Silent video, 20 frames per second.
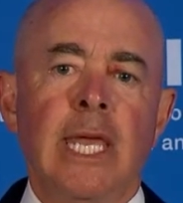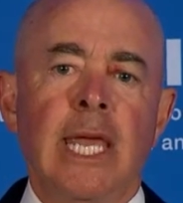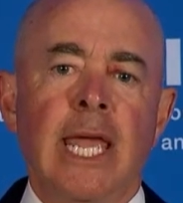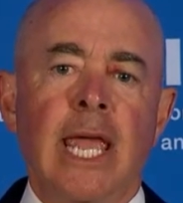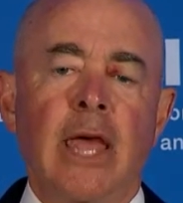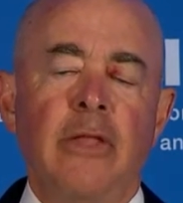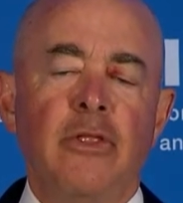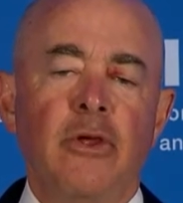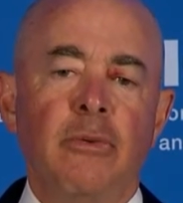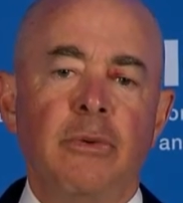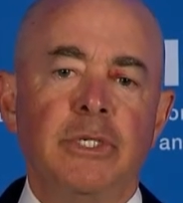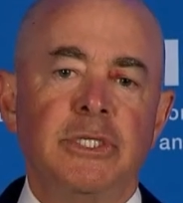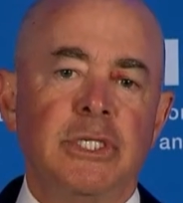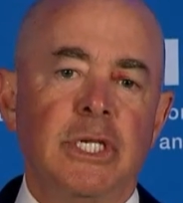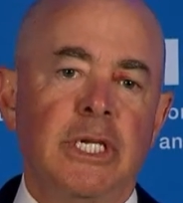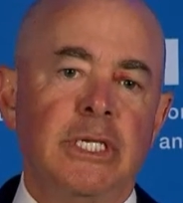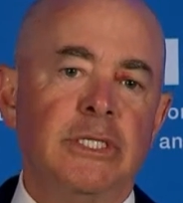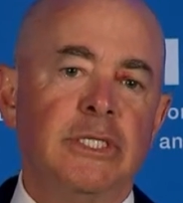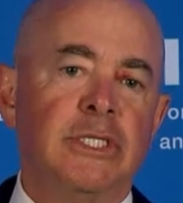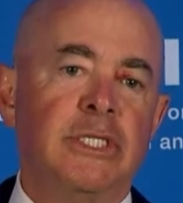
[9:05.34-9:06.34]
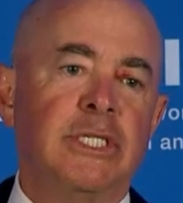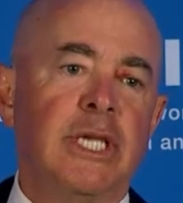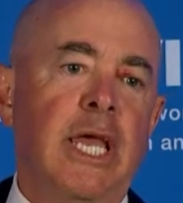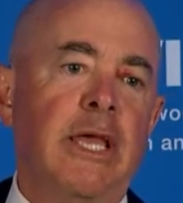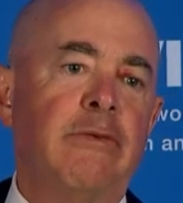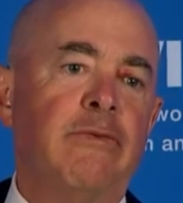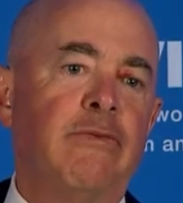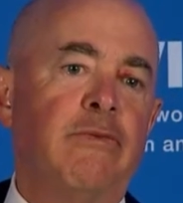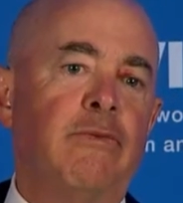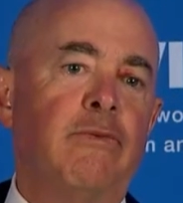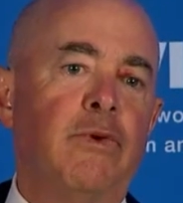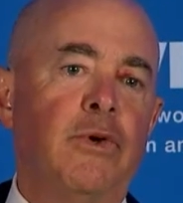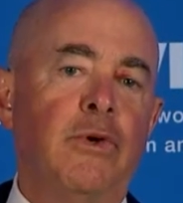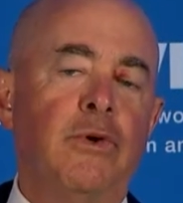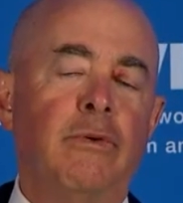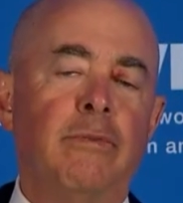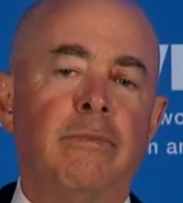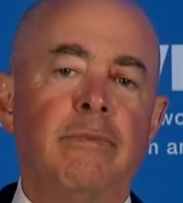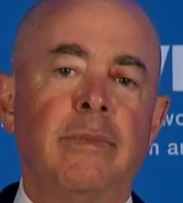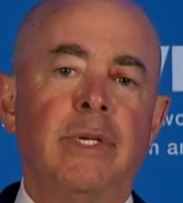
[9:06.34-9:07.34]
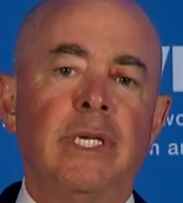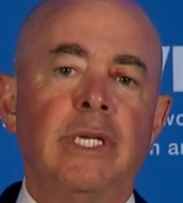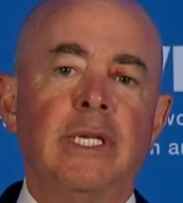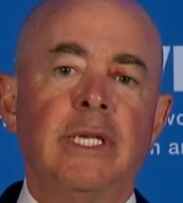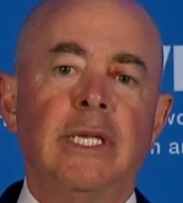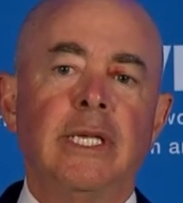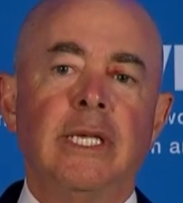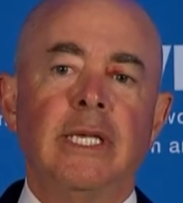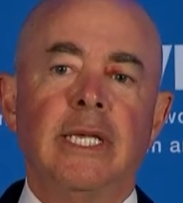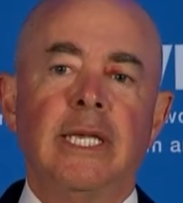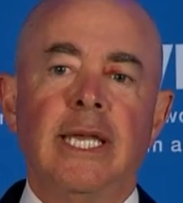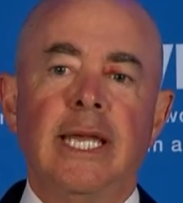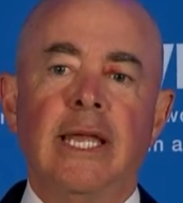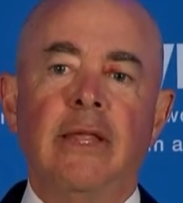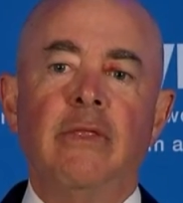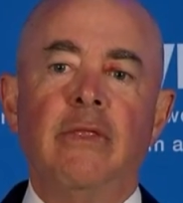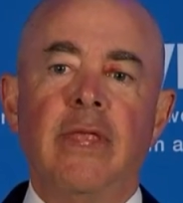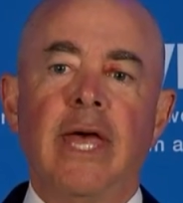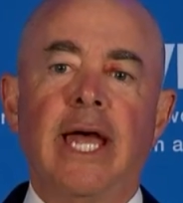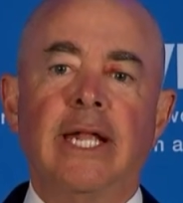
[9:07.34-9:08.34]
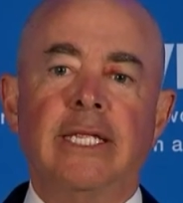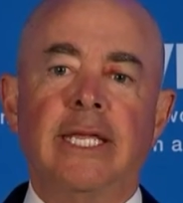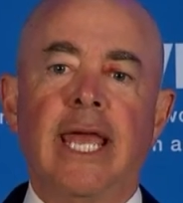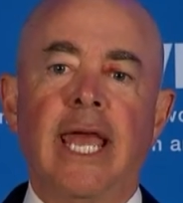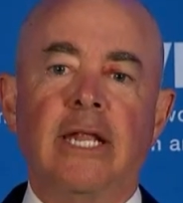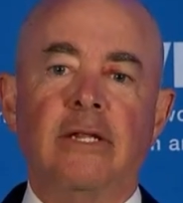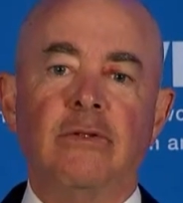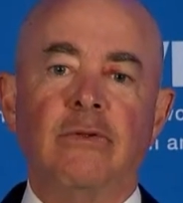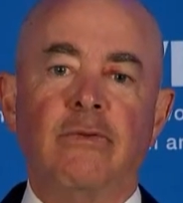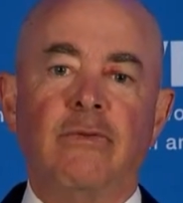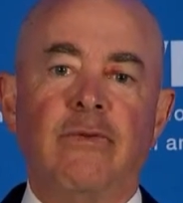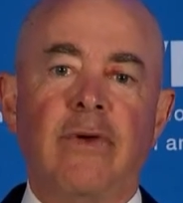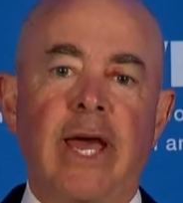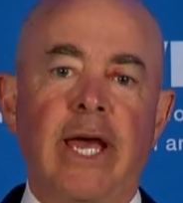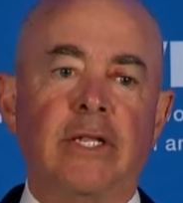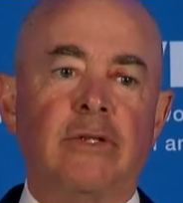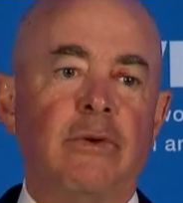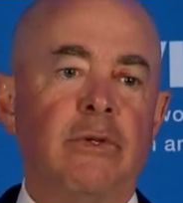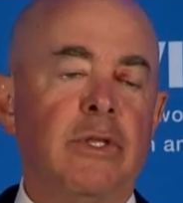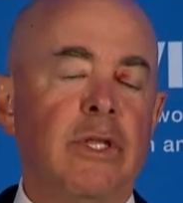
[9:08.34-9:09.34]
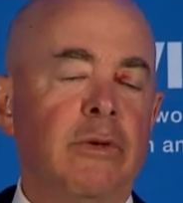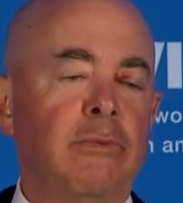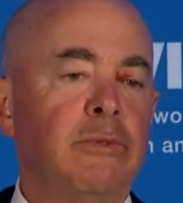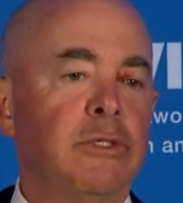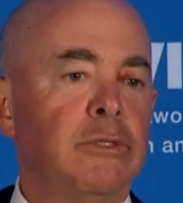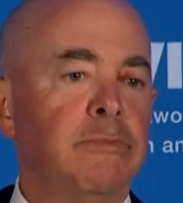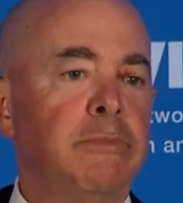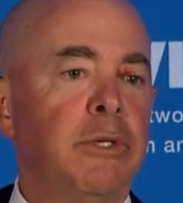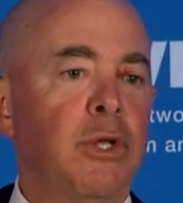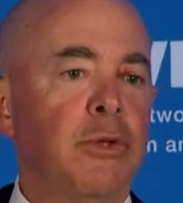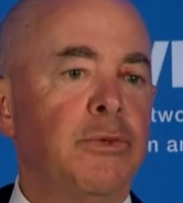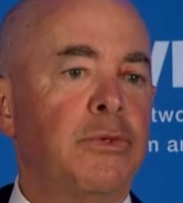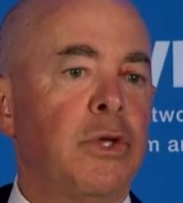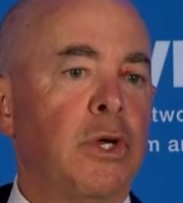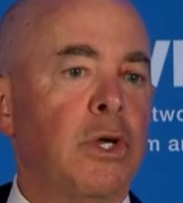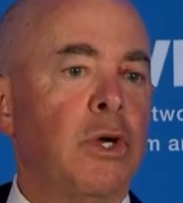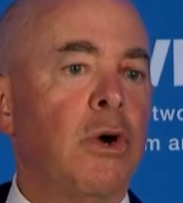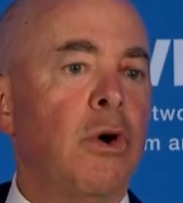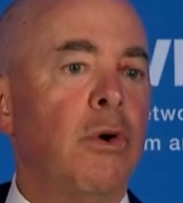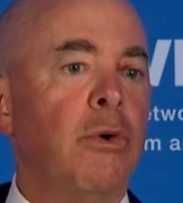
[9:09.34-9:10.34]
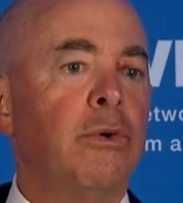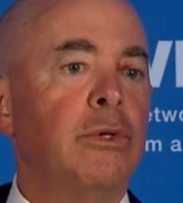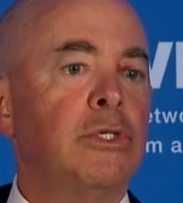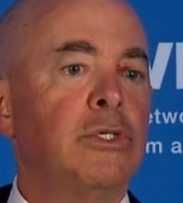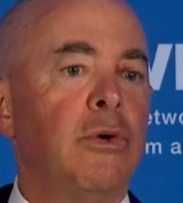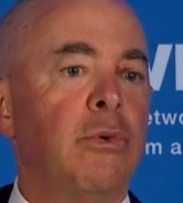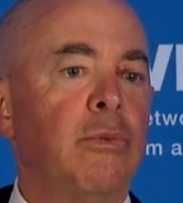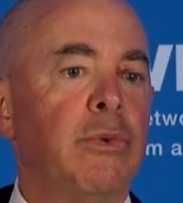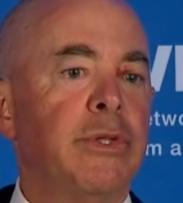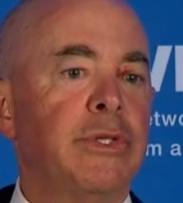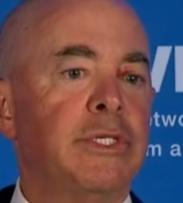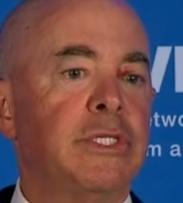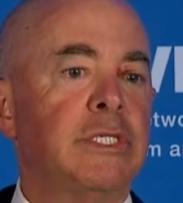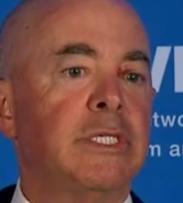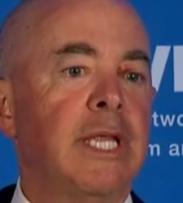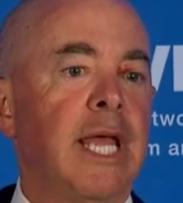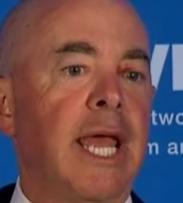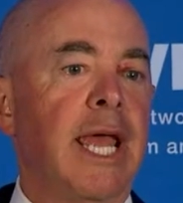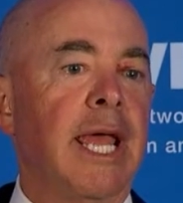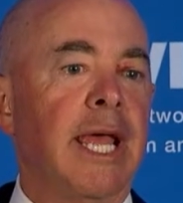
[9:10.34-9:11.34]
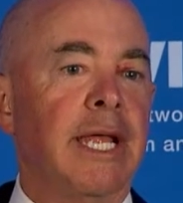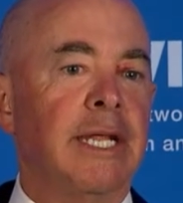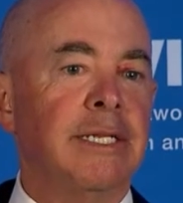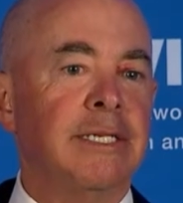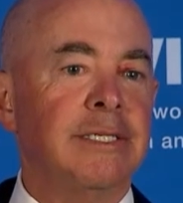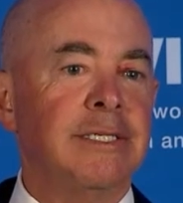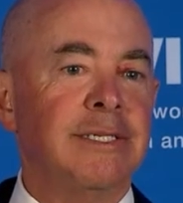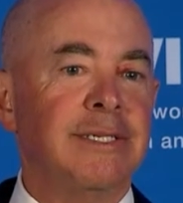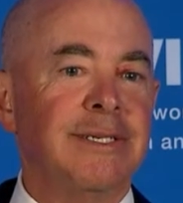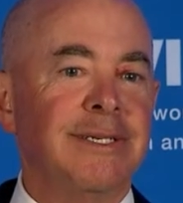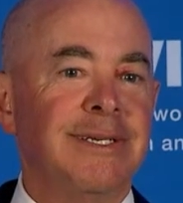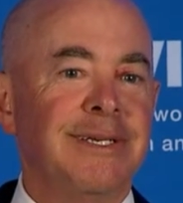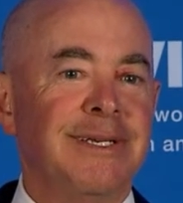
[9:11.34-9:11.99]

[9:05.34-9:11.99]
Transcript: And there was a safe room in that candle factory that was built to code to withstand